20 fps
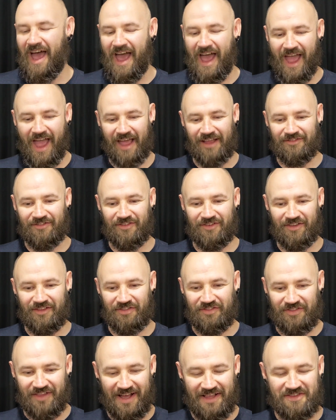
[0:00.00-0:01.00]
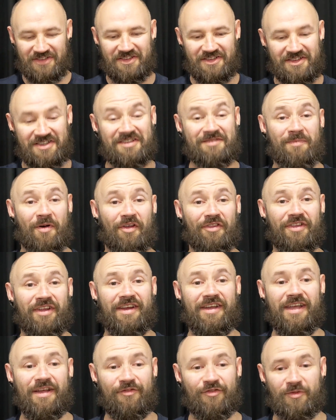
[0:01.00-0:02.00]
and that's the smell that I
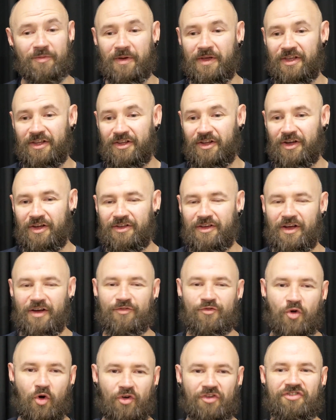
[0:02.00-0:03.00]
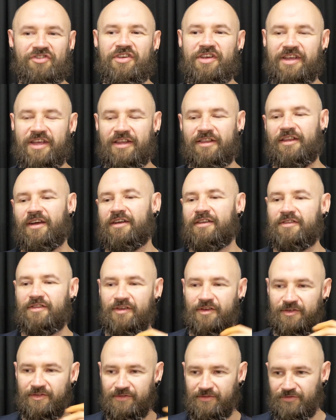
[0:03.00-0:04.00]
get from it. You know, of course you get like
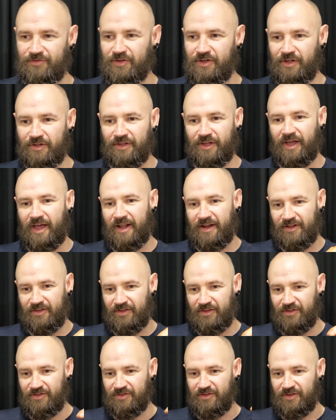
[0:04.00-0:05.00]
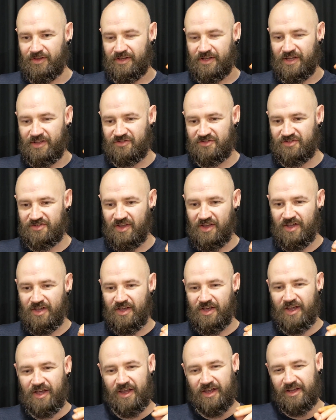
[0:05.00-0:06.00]
the vanilla, and it gets
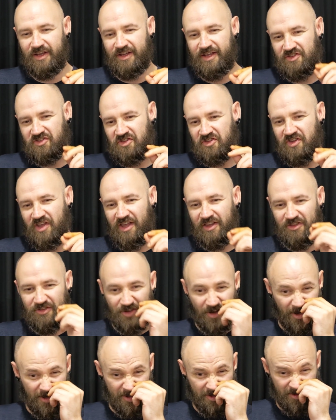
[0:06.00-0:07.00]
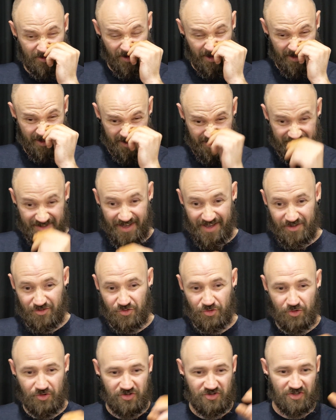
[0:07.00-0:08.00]
that nice sweetness there
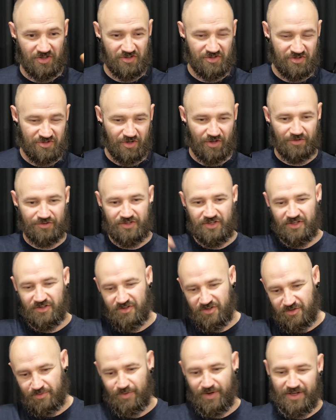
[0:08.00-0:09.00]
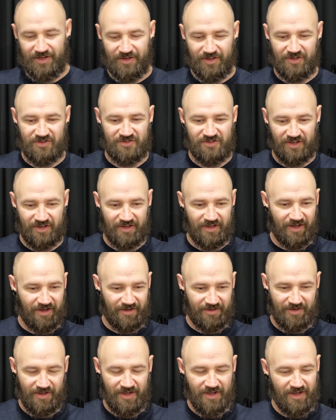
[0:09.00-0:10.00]
too. So it's salty and the sweetness,
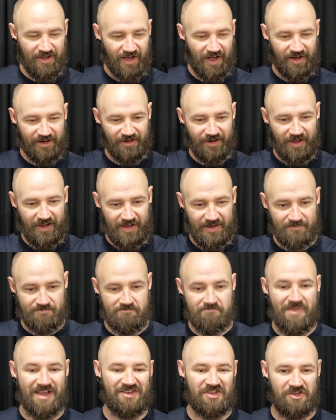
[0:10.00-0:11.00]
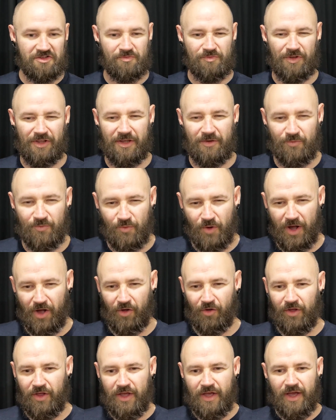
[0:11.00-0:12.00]
I don't know, it mixes really
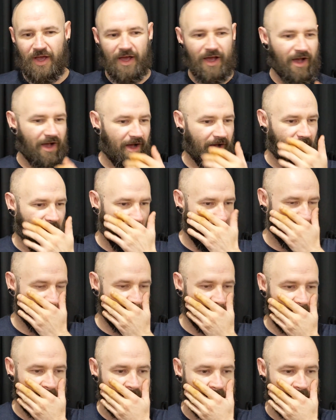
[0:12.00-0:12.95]
well. And